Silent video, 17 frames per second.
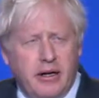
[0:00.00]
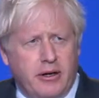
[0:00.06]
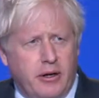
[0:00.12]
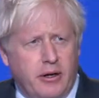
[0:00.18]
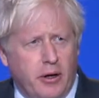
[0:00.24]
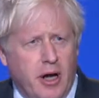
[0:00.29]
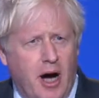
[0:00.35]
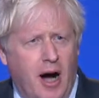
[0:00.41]

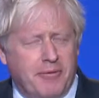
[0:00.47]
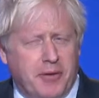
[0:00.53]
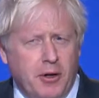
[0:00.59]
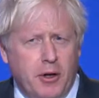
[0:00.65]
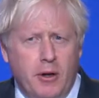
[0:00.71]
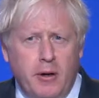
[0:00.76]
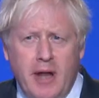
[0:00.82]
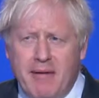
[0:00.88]
Good
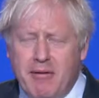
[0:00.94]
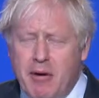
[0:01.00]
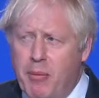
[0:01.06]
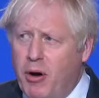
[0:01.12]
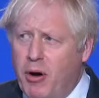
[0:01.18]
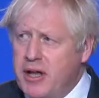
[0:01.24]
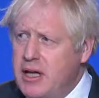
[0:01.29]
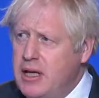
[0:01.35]
afternoon,
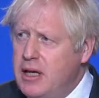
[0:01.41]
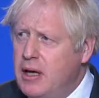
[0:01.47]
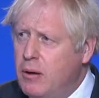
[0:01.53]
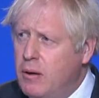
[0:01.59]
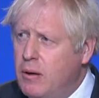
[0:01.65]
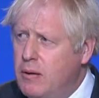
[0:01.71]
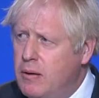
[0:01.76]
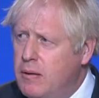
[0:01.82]
everybody.
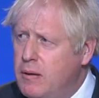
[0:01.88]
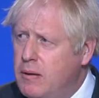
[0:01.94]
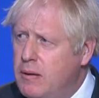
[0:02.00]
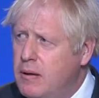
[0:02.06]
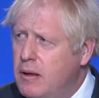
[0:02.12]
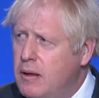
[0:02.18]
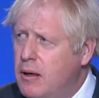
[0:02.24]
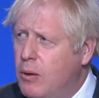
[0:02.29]

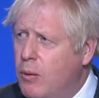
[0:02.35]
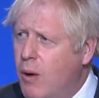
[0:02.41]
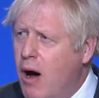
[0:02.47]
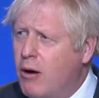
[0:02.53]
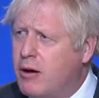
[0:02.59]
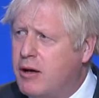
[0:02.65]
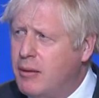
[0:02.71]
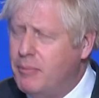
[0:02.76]

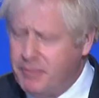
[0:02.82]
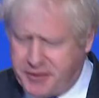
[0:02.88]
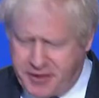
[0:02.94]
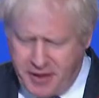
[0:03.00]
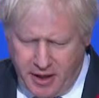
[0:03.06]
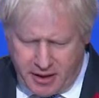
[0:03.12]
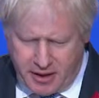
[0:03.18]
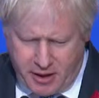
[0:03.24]
Welcome
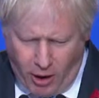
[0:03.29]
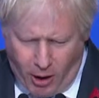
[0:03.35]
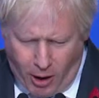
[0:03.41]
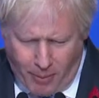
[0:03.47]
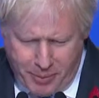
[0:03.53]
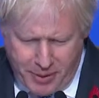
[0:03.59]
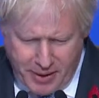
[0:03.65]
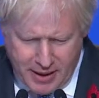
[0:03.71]
to
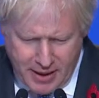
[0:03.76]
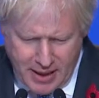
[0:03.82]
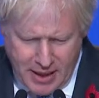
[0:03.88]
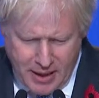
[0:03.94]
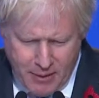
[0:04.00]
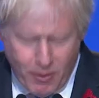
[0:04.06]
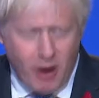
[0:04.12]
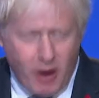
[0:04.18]
COP.
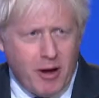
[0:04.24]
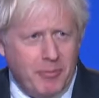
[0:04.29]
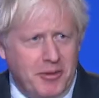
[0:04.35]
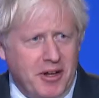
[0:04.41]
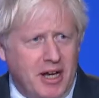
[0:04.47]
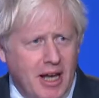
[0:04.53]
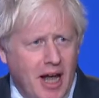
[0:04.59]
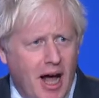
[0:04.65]
Welcome
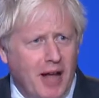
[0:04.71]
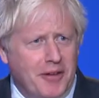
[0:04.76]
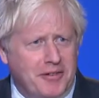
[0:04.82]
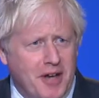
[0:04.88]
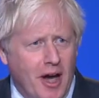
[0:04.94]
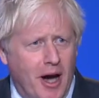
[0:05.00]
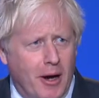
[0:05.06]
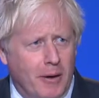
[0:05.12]
to
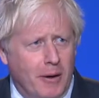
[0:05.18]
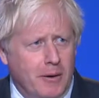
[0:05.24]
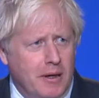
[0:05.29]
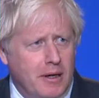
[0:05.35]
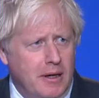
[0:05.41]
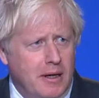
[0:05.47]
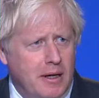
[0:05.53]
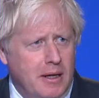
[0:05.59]
Glasgow.
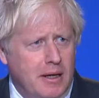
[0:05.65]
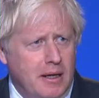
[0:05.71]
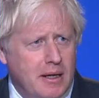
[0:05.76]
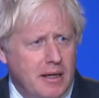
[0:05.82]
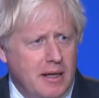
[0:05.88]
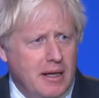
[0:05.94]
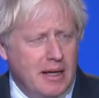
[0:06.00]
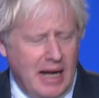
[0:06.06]

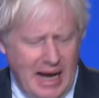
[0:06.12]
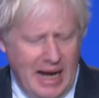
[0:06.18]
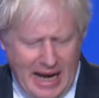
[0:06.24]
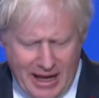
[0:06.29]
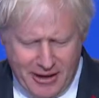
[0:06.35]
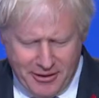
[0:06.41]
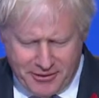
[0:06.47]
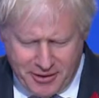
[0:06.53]

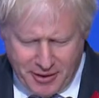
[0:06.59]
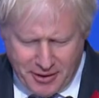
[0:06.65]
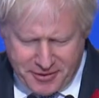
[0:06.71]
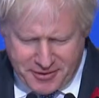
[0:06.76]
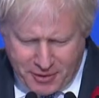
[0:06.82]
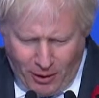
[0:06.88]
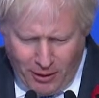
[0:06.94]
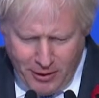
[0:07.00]
And to
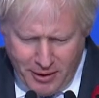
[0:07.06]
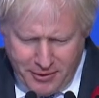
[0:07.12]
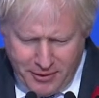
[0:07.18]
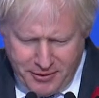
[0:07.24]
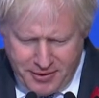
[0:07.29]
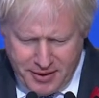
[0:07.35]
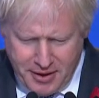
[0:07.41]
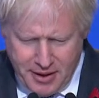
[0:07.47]

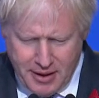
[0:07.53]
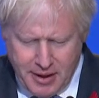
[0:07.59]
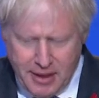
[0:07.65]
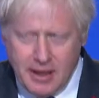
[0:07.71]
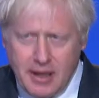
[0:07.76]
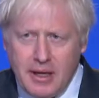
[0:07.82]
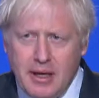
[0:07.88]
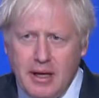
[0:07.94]
Scotland,
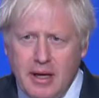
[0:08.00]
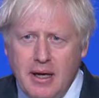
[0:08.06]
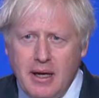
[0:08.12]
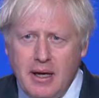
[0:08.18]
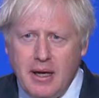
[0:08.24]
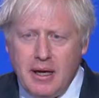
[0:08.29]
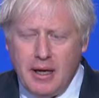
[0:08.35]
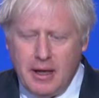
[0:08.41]

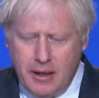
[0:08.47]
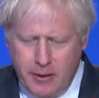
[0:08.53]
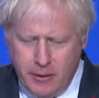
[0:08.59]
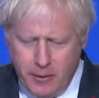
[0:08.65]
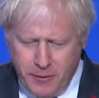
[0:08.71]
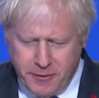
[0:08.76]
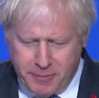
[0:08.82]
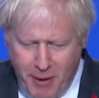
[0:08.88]

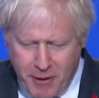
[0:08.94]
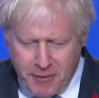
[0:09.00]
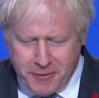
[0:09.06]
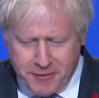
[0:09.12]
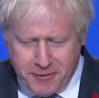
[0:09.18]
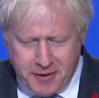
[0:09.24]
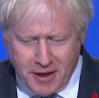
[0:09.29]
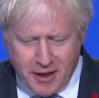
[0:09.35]
whose
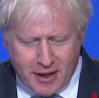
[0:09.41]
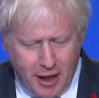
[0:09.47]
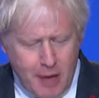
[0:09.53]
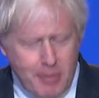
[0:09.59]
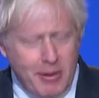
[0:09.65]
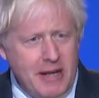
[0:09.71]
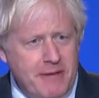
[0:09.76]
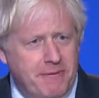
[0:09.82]
most
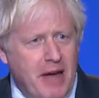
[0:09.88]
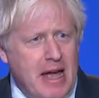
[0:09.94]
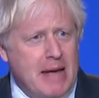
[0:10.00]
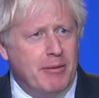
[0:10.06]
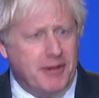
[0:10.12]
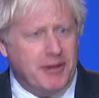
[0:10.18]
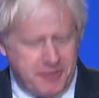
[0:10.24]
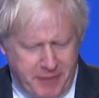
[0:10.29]
globally
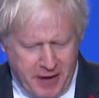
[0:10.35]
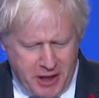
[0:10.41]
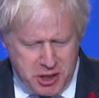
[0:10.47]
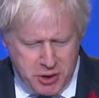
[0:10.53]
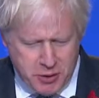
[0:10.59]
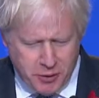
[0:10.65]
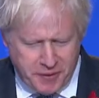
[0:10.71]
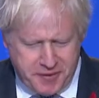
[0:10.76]
famous
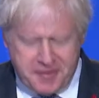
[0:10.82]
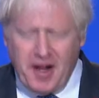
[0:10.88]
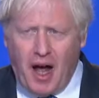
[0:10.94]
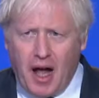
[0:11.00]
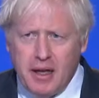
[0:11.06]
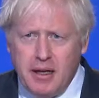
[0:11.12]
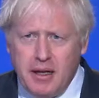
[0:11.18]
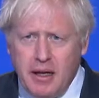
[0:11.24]
fictional
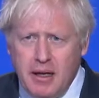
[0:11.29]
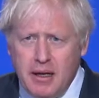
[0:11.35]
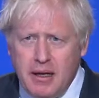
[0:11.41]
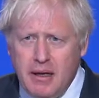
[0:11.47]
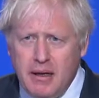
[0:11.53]
son